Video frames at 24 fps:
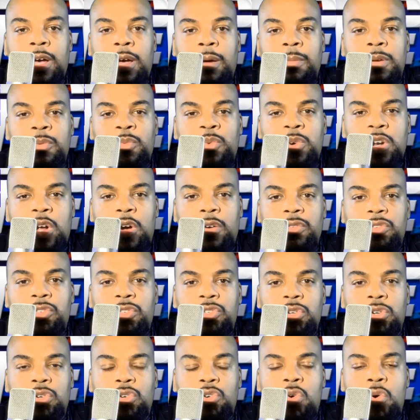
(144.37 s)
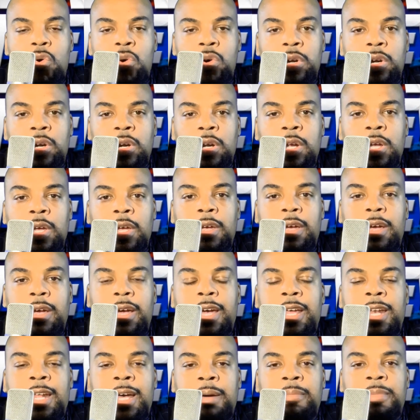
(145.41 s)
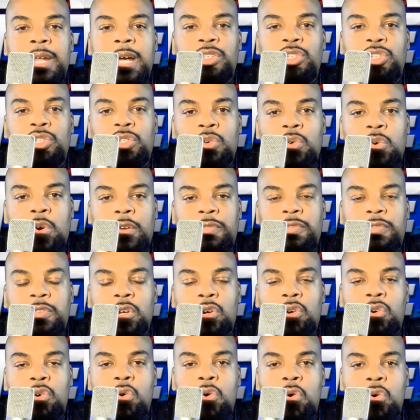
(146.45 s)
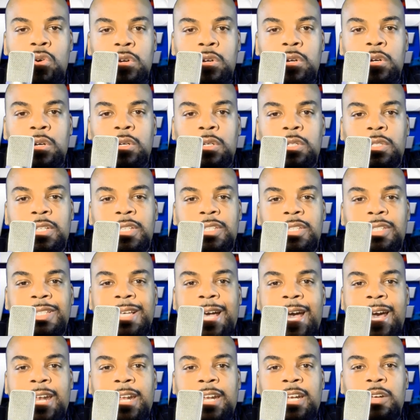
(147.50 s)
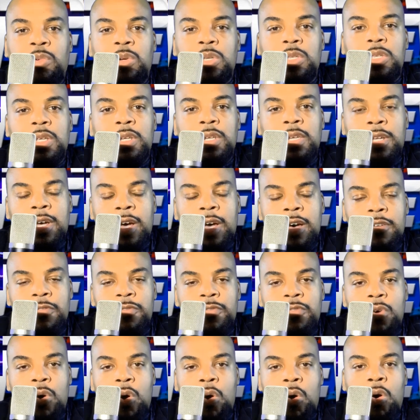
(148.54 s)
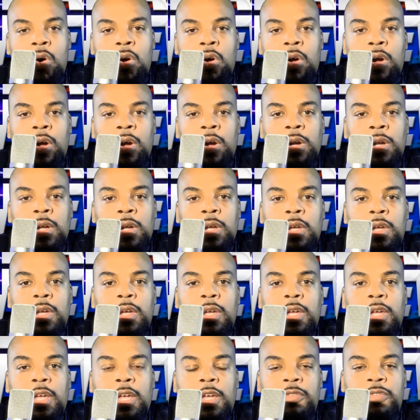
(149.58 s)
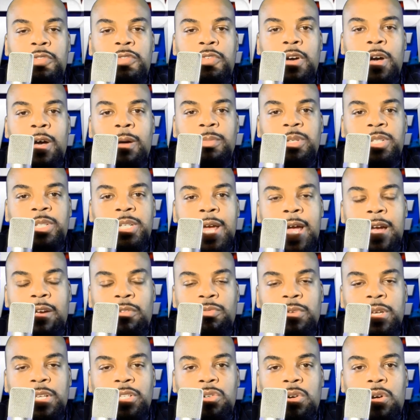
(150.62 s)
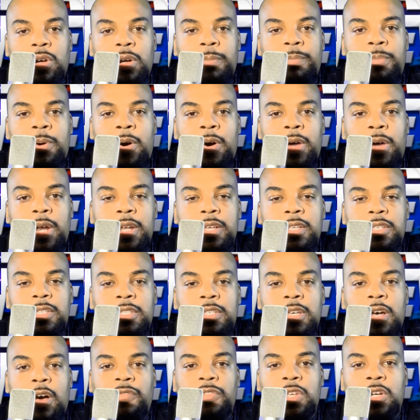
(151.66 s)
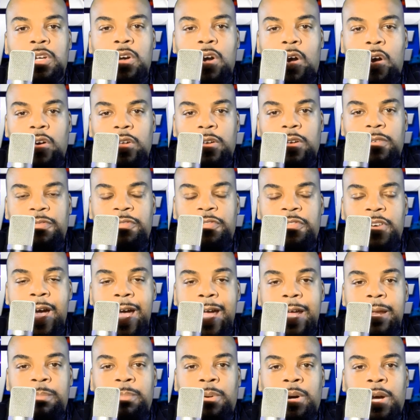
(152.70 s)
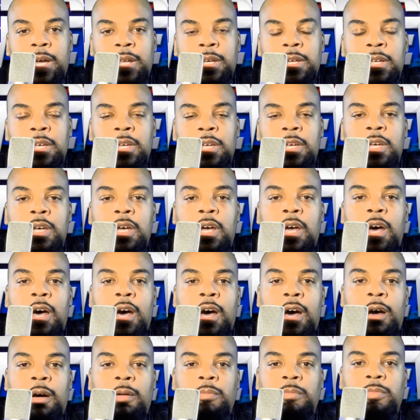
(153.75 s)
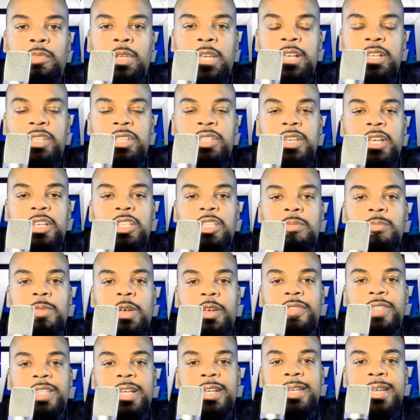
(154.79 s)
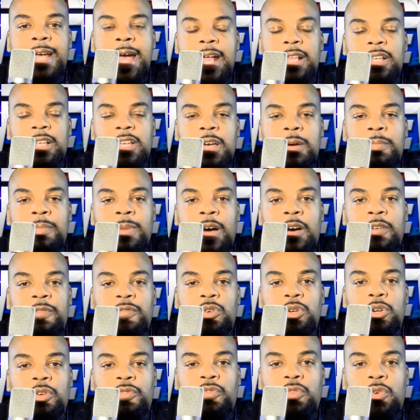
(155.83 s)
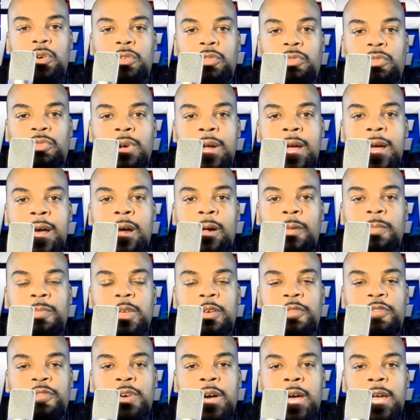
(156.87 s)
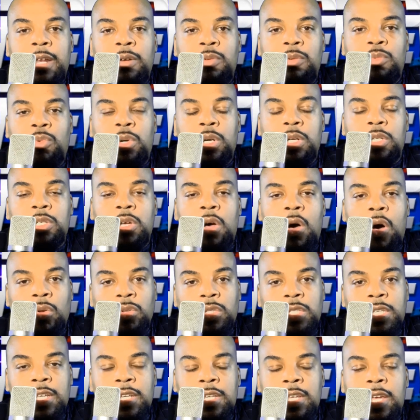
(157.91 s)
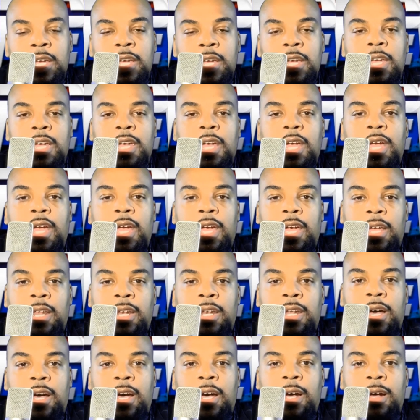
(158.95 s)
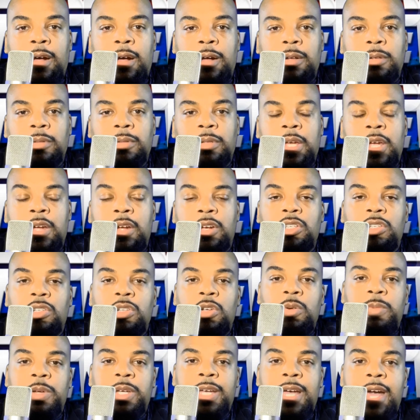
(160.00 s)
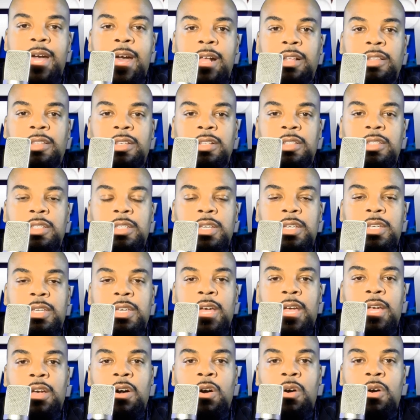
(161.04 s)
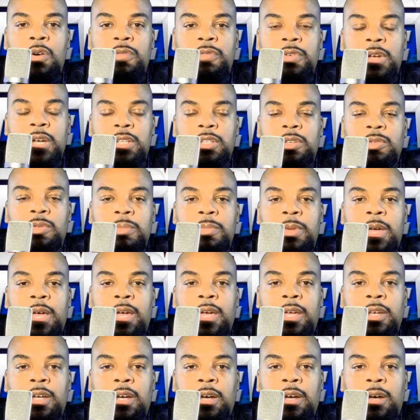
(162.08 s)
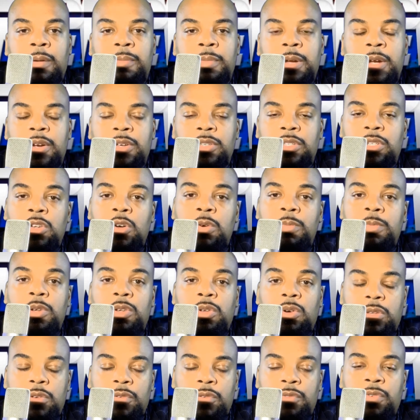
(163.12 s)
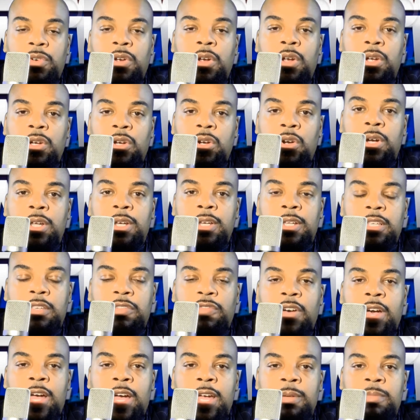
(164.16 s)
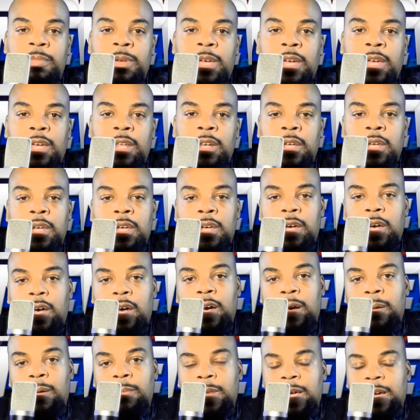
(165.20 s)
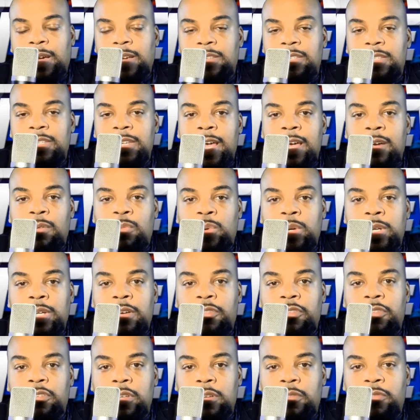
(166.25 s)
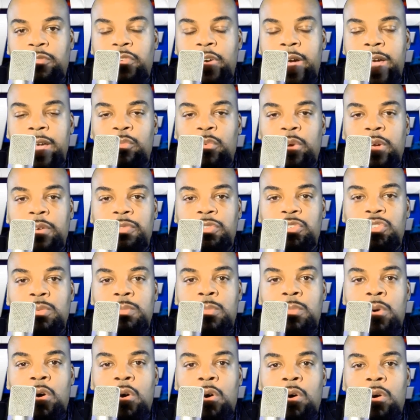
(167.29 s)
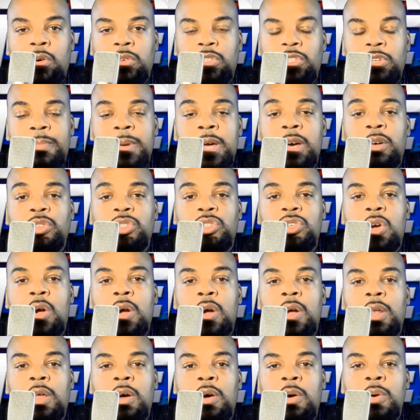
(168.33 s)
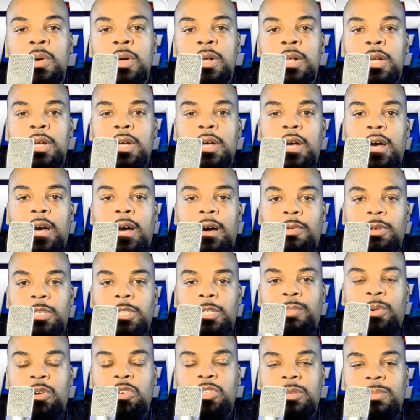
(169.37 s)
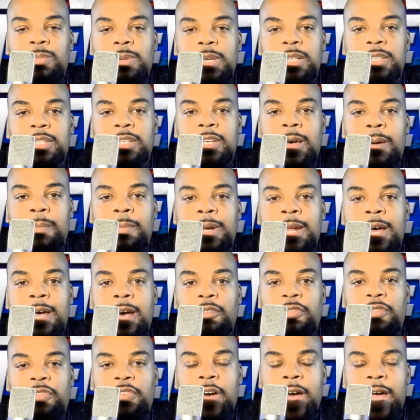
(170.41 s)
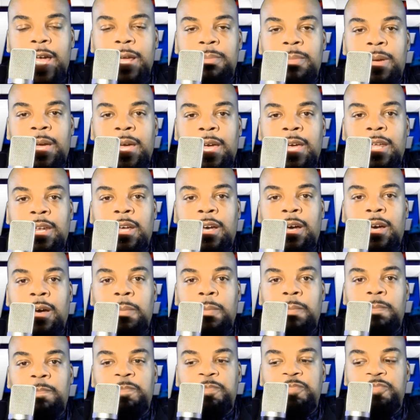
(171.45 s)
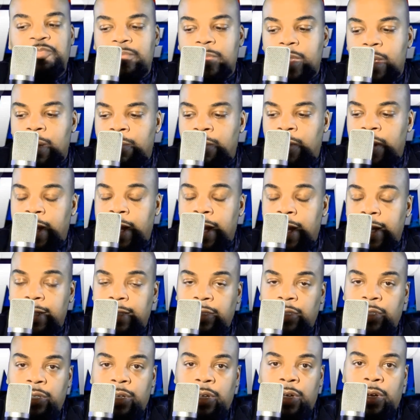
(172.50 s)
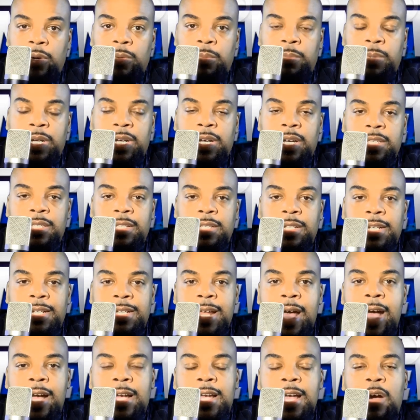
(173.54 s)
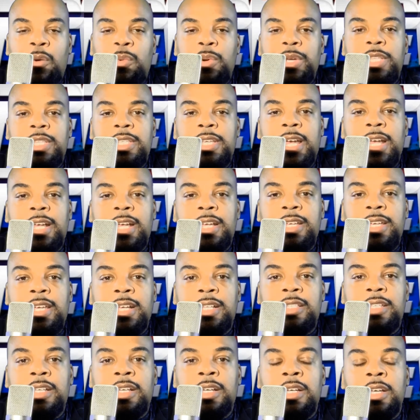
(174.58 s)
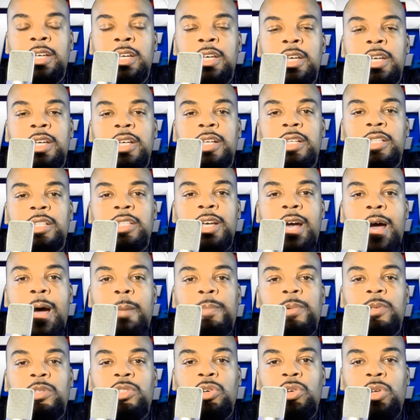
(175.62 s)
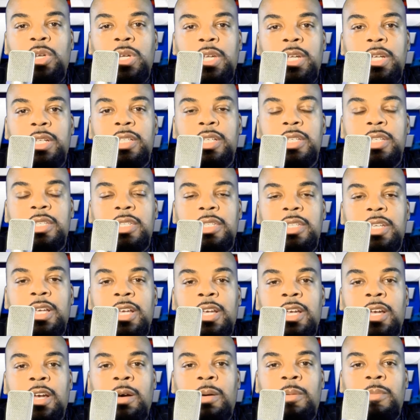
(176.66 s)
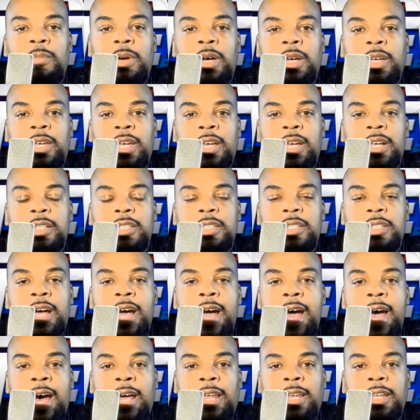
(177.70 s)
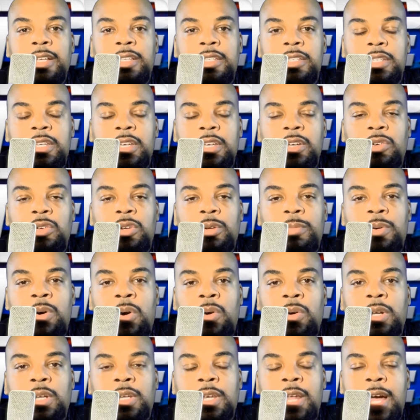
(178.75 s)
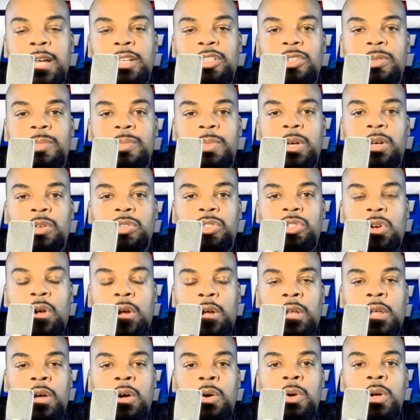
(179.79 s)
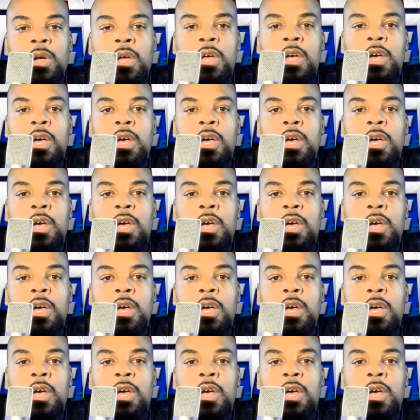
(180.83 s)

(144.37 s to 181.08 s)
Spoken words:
He went over to the corner, and I'm not sure if the corner decided it was enough or if Jack Reese took it upon himself to call the fight. But Ishe Smith did not come out for the fourth round. The fight was halted, and Erickson Lubin got the TKO victory, man. Erickson Lubin looked very good in this fight, man. Like I said, when the fight with Jermell Charlo was supposed to be this coming out fight, man. But, you know, because of the knockout, we didn't get the opportunity to see him against a highly skilled opponent like Jermell Charlo.